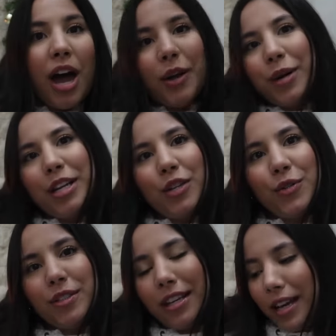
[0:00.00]
I already
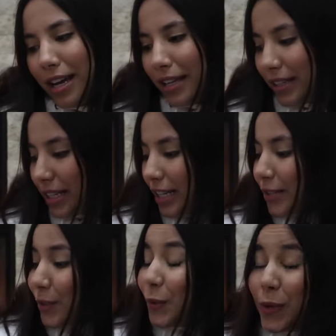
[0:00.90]
use it and
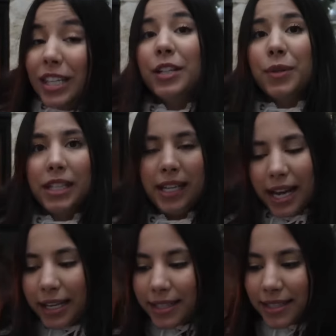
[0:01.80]
it's really, really
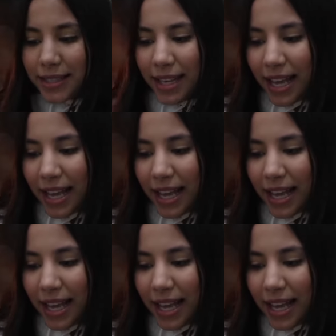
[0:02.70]
nice.